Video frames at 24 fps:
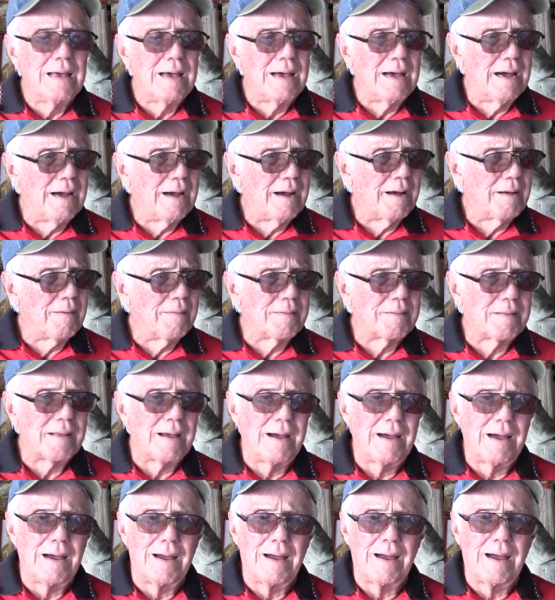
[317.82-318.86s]

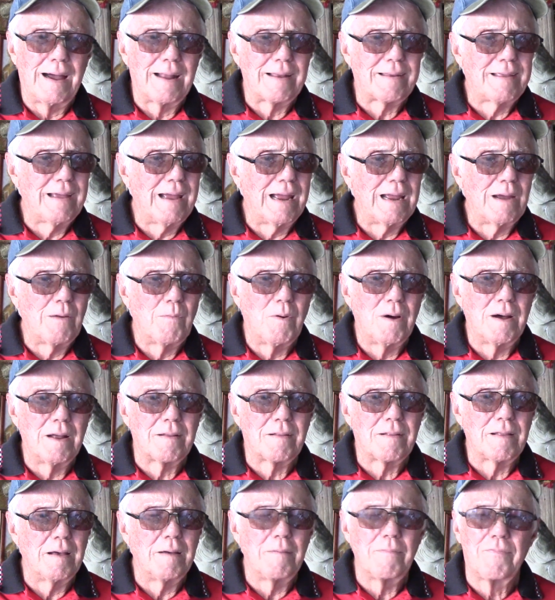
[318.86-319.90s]
I'll tell you what,
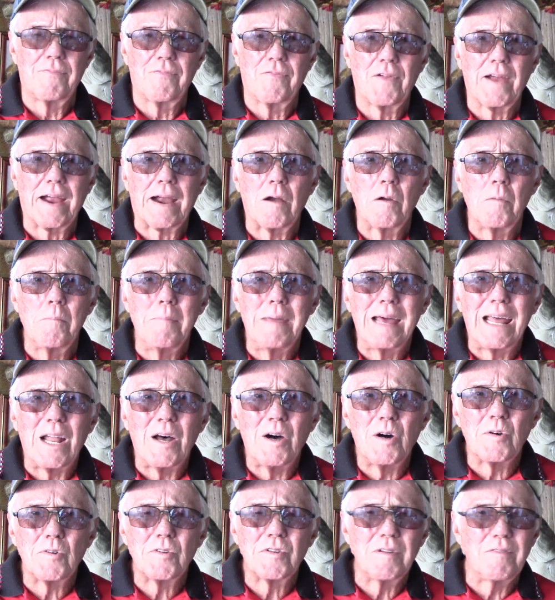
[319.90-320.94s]
the flicker
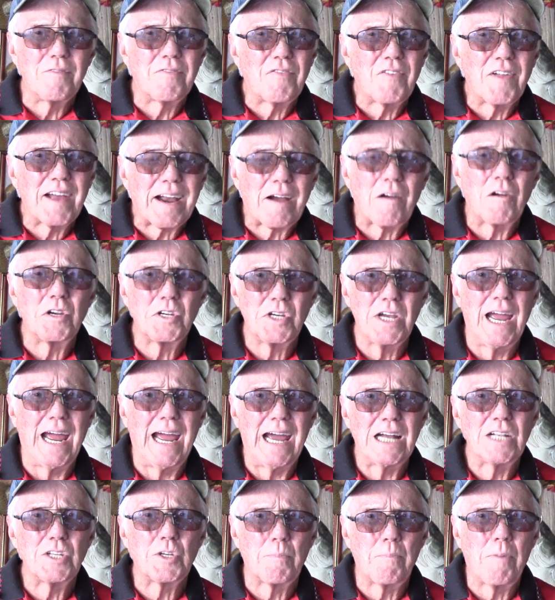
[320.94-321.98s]
minnows and flicker
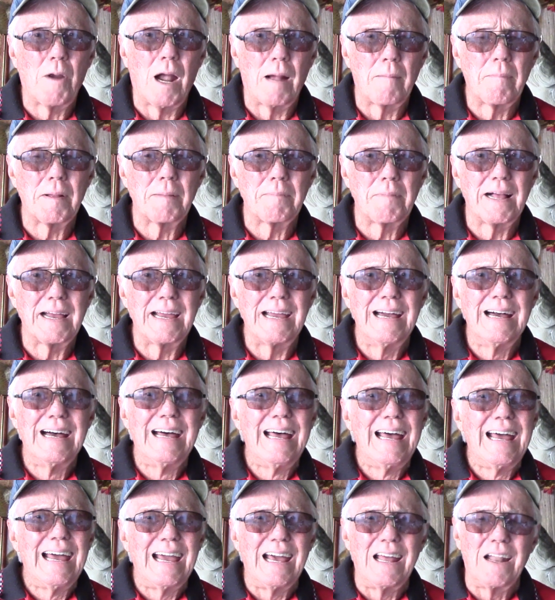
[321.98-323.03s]
shads probably.
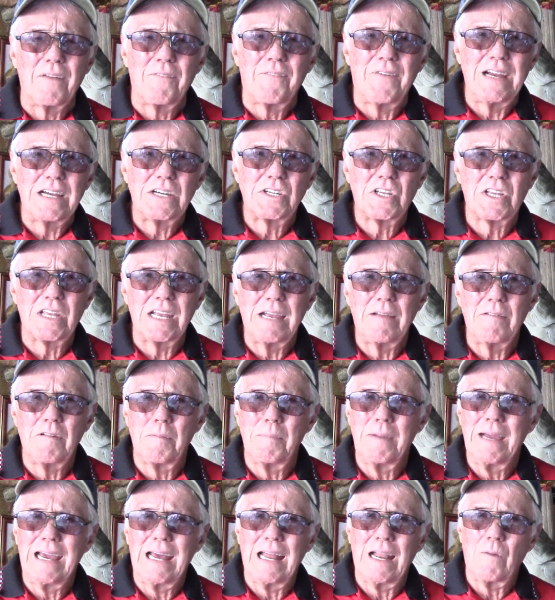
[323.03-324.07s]
And the fish seem to
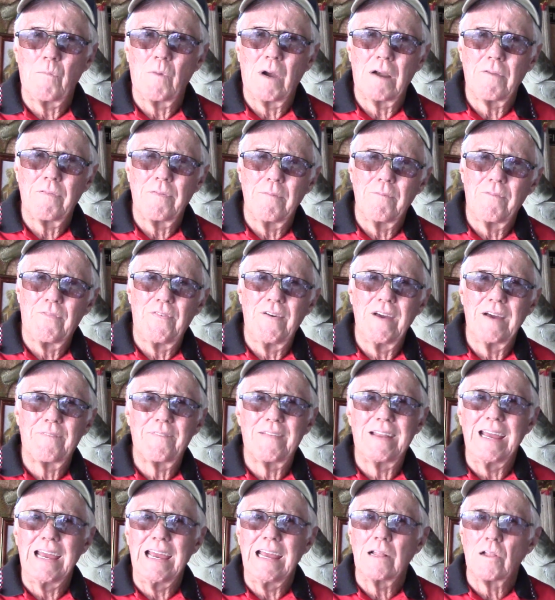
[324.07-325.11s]
be anywhere from
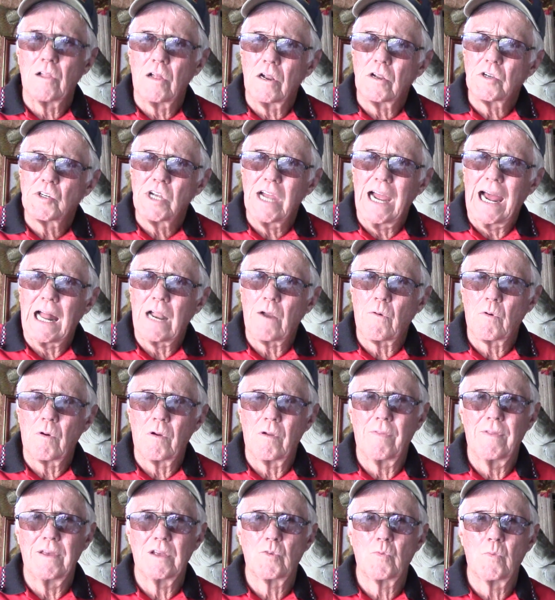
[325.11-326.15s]
15, a little
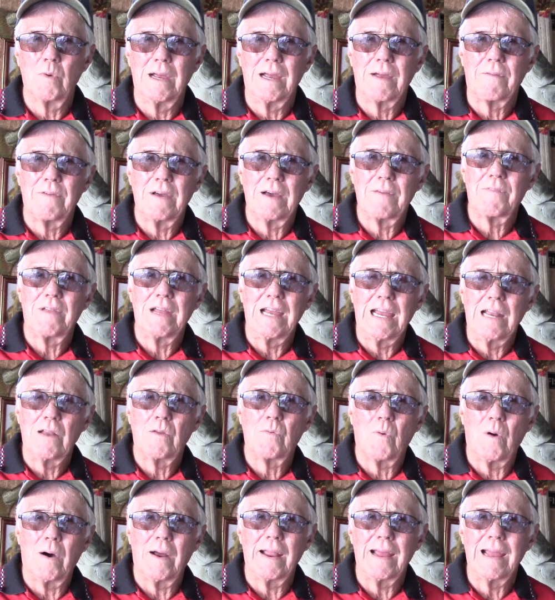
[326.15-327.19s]
shallower this week, 15,
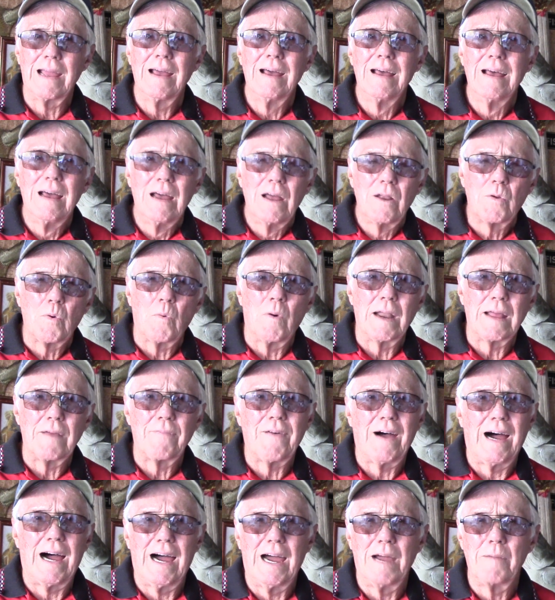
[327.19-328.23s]
20,
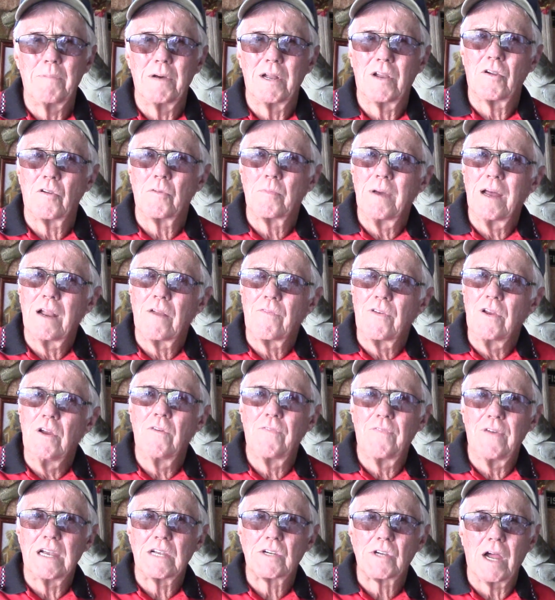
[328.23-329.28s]
25. But there's been a few
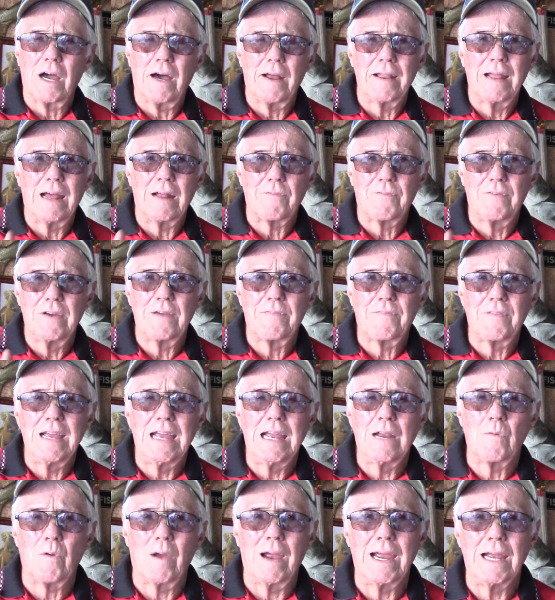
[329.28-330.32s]
fish caught in that
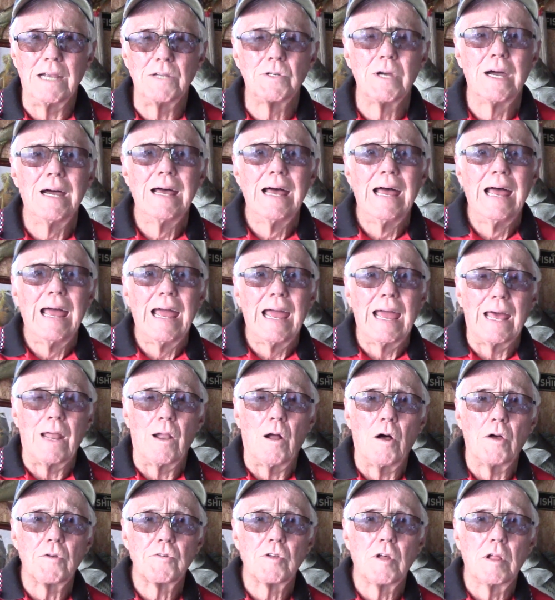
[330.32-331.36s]
15 range. And
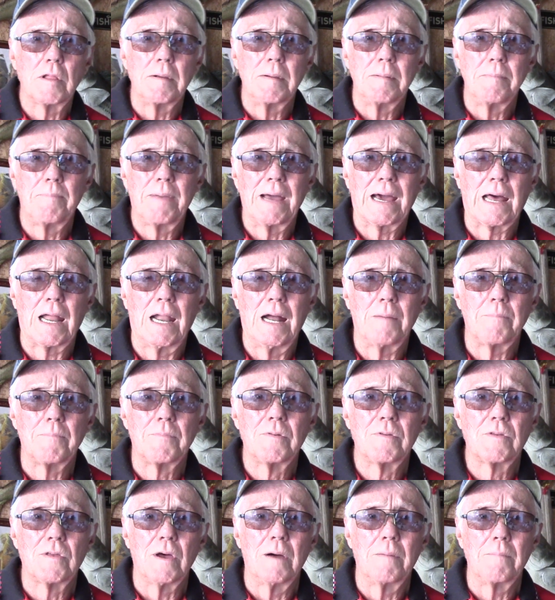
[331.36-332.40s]
also they've been picking up
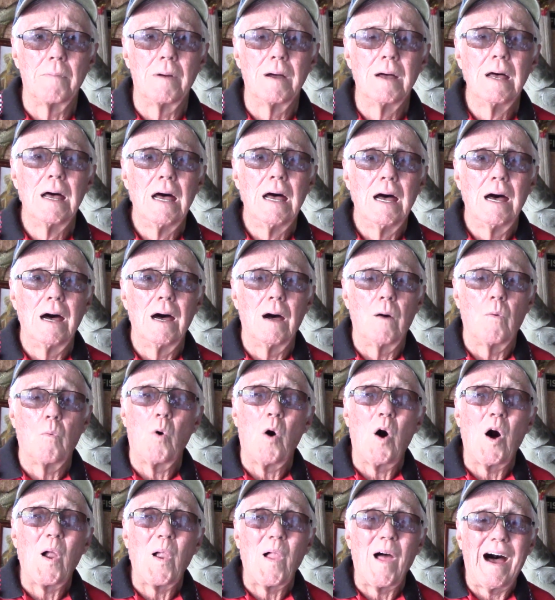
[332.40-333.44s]
some
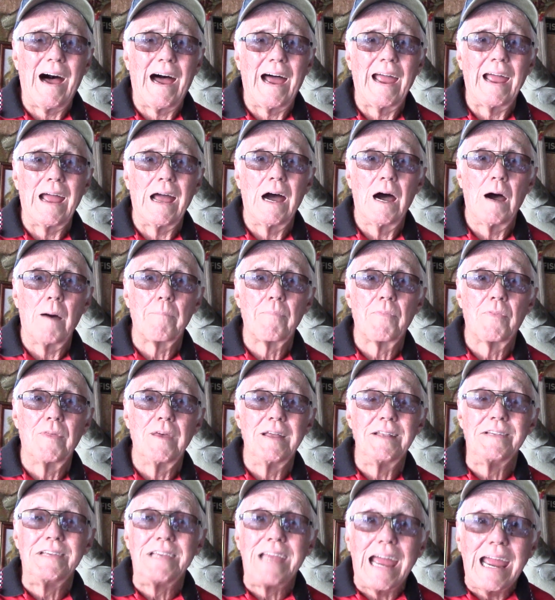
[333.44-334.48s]
walleye up
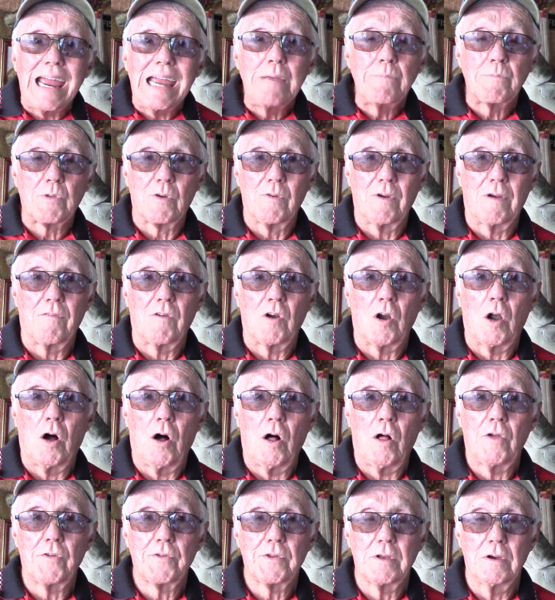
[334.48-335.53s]
the James River
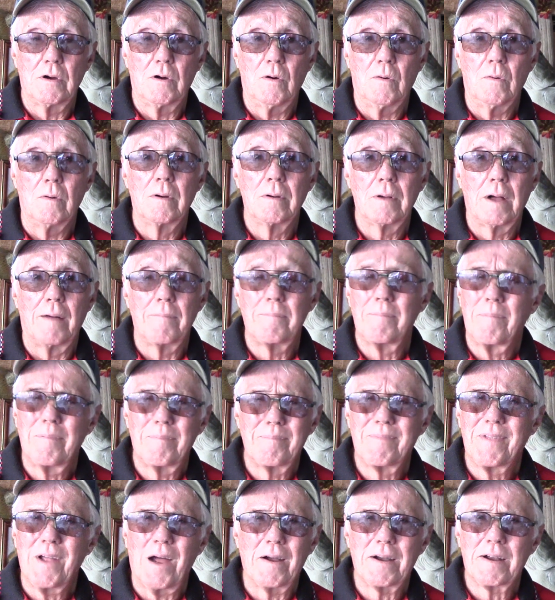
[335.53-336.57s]
also. I've
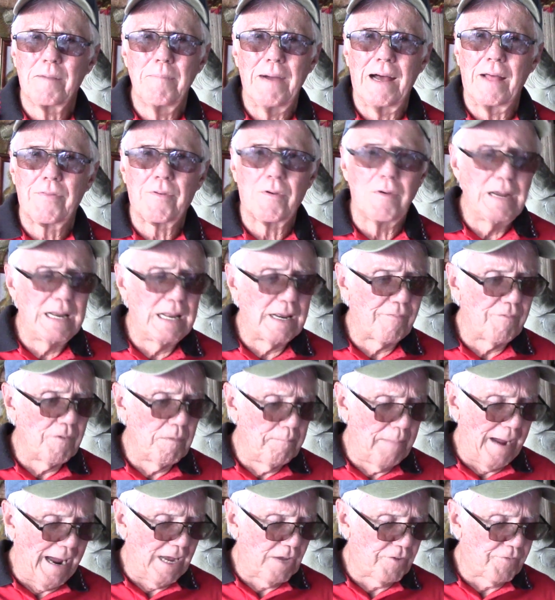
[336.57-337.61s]
talked about 3
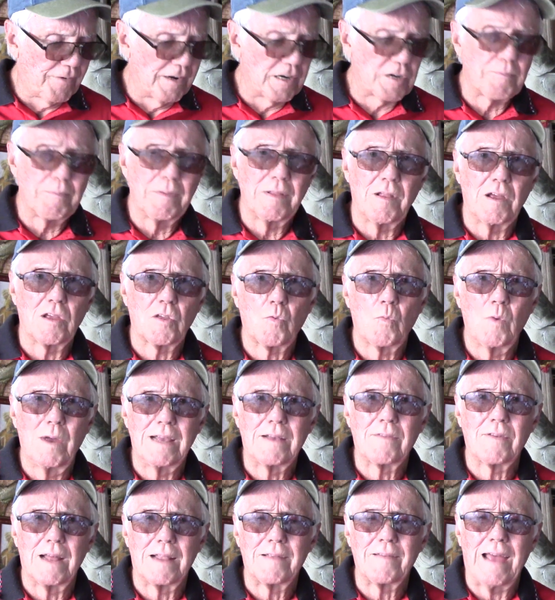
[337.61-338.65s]
different bass fishermen this
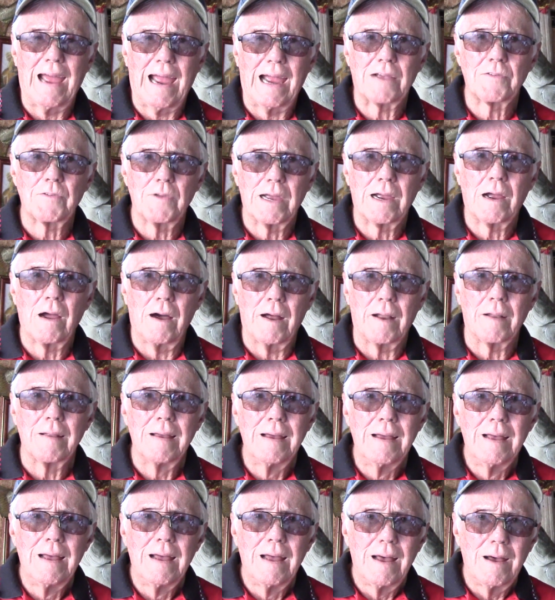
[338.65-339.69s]
week that's actually caught
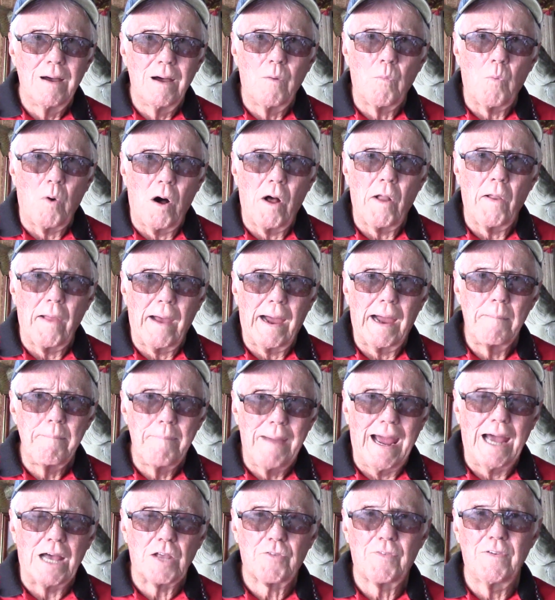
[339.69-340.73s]
walleye
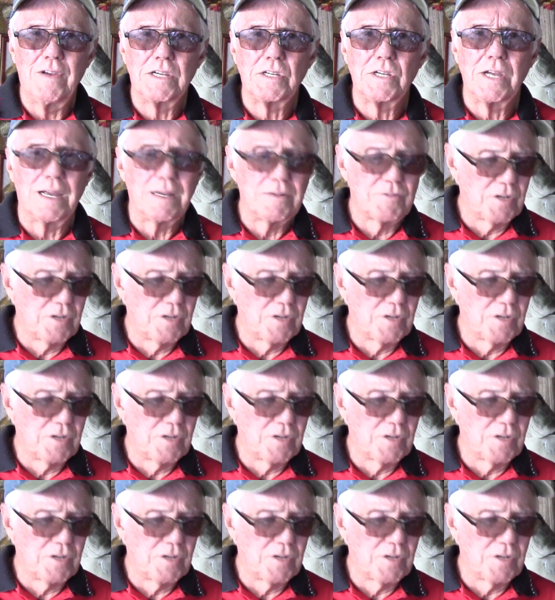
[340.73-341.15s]
bass fishing.